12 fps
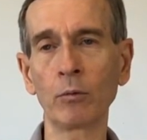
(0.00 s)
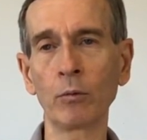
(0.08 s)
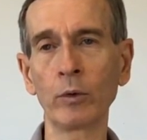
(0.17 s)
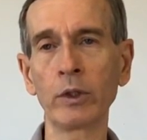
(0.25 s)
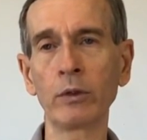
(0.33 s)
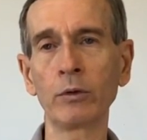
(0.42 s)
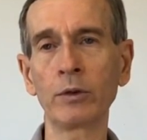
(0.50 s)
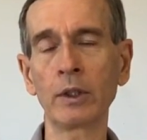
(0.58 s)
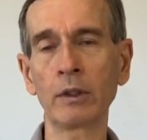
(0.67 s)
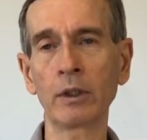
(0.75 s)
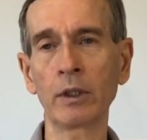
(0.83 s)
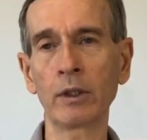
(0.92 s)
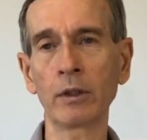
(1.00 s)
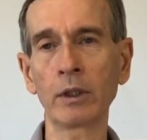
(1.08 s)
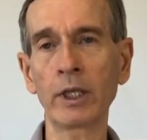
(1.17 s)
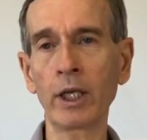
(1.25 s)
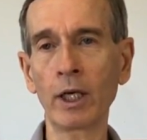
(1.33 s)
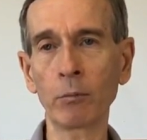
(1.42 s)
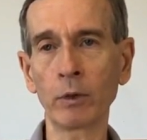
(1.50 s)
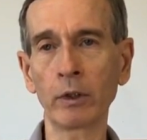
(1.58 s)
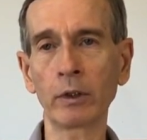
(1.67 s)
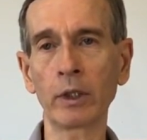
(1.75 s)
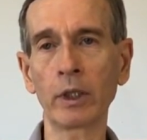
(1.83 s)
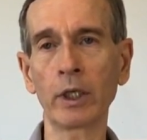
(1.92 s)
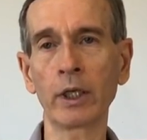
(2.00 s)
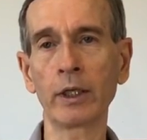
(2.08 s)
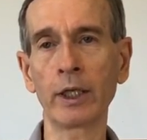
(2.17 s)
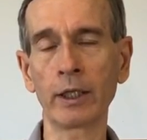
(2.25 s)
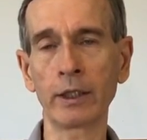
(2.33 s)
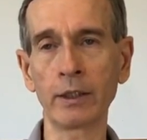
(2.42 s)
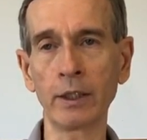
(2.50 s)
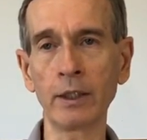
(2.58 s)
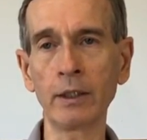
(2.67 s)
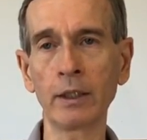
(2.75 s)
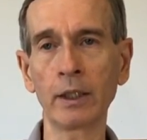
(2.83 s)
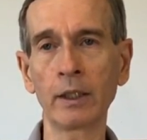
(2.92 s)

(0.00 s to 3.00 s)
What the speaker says: We used a camera and an LED,